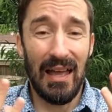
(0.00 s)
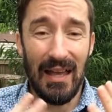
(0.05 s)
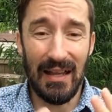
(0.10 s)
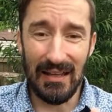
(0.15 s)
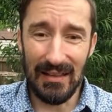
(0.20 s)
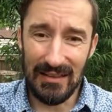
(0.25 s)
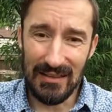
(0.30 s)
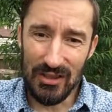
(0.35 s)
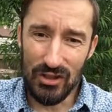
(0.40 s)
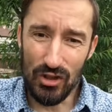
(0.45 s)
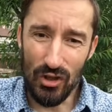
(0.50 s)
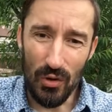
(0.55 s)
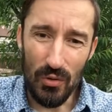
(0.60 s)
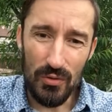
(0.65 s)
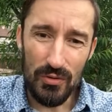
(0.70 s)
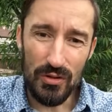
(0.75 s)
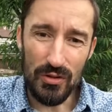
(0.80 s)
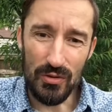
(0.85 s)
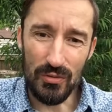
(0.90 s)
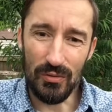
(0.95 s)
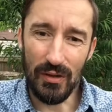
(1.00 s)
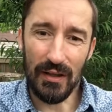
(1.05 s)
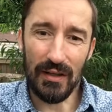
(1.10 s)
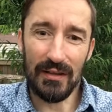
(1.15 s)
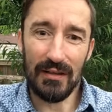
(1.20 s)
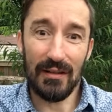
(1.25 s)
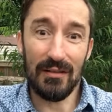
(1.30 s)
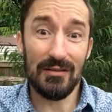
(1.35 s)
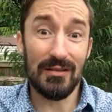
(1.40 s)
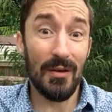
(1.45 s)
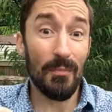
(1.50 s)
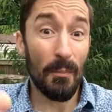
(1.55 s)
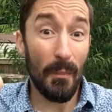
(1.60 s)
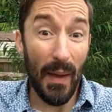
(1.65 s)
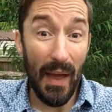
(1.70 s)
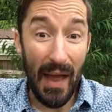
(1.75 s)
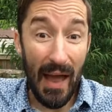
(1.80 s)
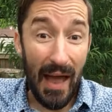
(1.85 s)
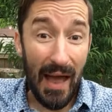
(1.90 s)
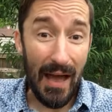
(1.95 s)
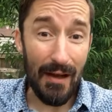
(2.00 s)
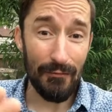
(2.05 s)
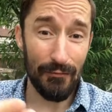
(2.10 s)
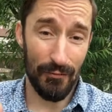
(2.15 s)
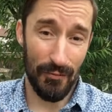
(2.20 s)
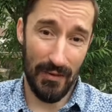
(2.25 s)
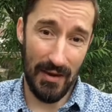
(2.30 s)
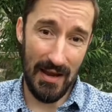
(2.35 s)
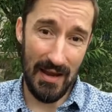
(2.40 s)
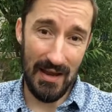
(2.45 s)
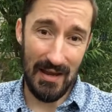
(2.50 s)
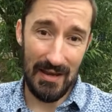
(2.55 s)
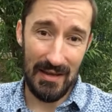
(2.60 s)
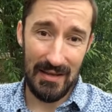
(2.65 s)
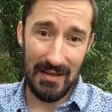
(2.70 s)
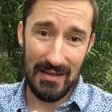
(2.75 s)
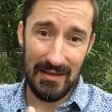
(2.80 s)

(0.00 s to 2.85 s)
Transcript: And it shows you, like, there's a pathway.